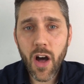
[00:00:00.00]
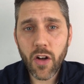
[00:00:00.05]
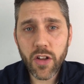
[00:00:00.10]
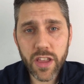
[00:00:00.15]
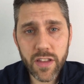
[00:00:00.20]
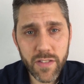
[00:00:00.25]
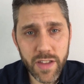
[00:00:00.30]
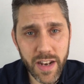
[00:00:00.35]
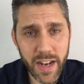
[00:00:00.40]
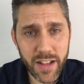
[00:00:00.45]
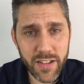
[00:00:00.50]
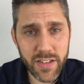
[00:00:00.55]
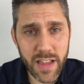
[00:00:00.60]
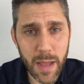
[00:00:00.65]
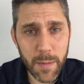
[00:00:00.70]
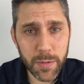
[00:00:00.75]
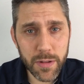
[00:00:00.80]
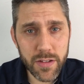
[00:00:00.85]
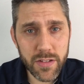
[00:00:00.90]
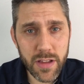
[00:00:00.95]
I'll give you an
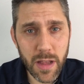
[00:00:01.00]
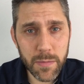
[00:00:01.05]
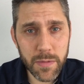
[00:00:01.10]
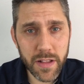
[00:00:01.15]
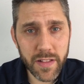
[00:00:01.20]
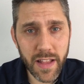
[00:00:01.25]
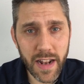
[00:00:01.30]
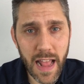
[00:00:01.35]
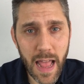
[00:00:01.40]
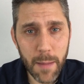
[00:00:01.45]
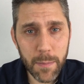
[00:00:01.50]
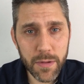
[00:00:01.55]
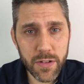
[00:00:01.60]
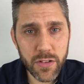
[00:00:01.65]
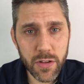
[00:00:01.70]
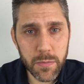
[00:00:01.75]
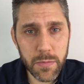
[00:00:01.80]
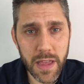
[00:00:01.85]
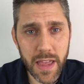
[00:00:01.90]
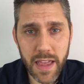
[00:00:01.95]
example of something that
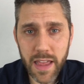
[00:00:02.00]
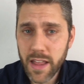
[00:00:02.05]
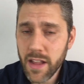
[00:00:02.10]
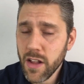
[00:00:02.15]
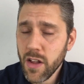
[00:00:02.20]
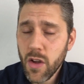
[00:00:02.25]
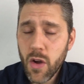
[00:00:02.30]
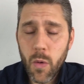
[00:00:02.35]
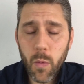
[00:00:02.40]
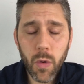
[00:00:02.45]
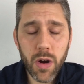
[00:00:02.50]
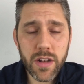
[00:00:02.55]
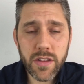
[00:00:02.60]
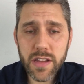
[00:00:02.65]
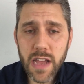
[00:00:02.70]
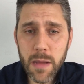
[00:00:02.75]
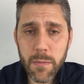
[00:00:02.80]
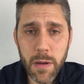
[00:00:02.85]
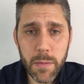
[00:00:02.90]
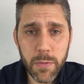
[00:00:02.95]
happened to me. One
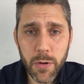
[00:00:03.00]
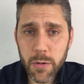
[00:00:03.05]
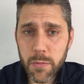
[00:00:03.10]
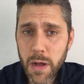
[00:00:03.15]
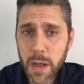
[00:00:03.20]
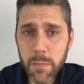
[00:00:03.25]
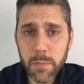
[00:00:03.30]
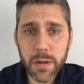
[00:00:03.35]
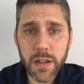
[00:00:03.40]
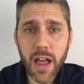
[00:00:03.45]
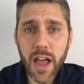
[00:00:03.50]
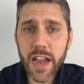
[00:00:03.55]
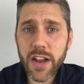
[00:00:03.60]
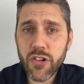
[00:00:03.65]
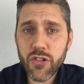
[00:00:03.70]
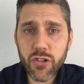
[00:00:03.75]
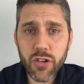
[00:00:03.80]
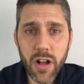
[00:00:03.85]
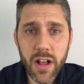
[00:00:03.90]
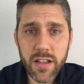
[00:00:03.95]
time I put my
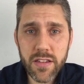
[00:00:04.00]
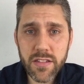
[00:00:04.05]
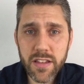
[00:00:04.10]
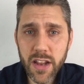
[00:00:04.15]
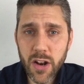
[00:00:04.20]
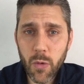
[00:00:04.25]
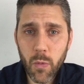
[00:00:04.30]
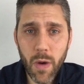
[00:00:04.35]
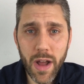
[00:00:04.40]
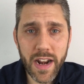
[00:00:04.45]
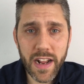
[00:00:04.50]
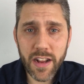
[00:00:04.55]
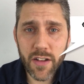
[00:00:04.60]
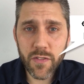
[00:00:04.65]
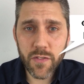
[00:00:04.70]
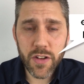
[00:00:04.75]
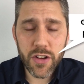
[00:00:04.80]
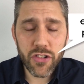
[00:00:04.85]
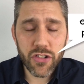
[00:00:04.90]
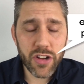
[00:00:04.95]
blind trust in a wedding
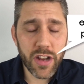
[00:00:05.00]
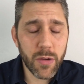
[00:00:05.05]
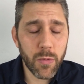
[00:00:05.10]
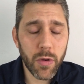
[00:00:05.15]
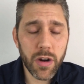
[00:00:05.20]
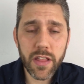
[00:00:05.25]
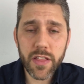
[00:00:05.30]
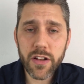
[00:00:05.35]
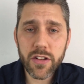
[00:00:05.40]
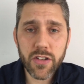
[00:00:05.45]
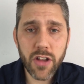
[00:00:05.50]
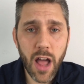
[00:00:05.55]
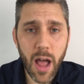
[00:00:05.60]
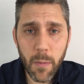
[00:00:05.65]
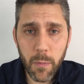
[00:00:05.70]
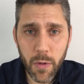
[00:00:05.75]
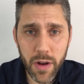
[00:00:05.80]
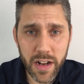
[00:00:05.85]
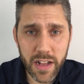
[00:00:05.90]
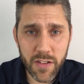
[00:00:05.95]
officiant, one of the
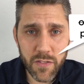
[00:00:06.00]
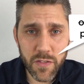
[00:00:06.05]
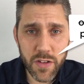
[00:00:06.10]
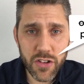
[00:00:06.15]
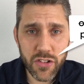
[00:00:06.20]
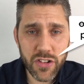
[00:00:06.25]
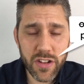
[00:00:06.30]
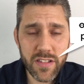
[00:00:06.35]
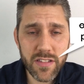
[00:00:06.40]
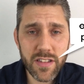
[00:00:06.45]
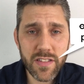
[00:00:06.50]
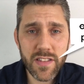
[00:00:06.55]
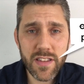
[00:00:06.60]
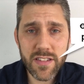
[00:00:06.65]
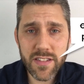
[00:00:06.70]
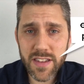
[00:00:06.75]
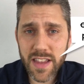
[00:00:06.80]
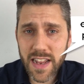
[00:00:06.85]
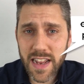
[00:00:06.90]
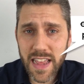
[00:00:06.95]
top wedding officiants in
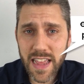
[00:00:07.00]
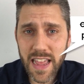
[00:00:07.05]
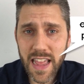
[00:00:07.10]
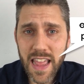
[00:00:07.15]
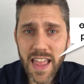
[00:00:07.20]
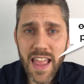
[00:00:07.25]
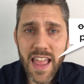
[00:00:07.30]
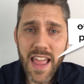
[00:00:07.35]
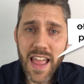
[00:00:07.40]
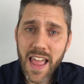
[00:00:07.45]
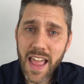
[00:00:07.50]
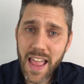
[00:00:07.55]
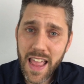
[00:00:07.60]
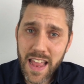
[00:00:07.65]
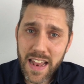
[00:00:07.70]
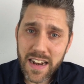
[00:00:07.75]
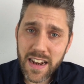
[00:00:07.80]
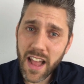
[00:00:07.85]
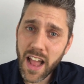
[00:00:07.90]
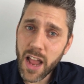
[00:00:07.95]
the city,
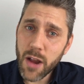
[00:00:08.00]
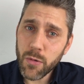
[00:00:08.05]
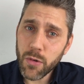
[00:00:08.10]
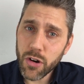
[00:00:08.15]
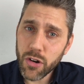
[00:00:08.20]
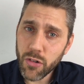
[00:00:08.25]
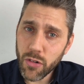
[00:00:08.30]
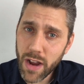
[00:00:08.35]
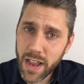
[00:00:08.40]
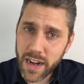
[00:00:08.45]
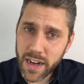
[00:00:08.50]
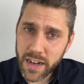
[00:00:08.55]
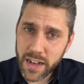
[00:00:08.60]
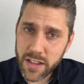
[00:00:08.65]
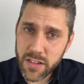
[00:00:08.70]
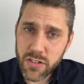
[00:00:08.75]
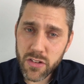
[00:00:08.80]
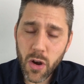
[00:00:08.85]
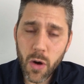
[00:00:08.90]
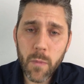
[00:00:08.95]
and I regretted
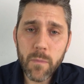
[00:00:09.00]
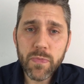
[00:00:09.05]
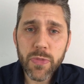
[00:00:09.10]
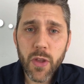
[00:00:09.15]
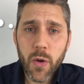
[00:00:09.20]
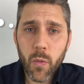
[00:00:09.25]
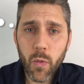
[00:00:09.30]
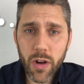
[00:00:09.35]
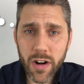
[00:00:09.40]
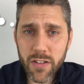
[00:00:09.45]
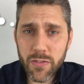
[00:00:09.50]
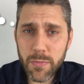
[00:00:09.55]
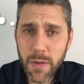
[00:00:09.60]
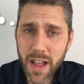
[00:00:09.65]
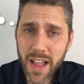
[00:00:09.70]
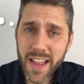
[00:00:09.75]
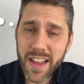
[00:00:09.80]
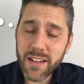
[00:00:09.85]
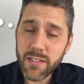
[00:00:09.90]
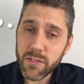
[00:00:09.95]
it. So one of
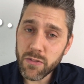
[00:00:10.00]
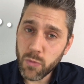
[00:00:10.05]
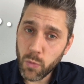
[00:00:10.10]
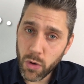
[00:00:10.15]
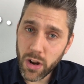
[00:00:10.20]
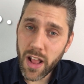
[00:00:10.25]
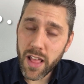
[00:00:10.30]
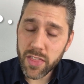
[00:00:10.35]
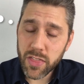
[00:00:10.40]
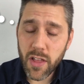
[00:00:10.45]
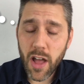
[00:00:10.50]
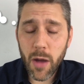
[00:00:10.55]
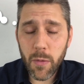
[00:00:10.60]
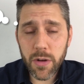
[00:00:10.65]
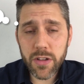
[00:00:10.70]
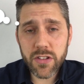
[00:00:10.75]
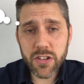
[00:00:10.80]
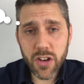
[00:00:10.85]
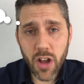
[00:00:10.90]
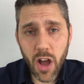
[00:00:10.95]
my, what I thought was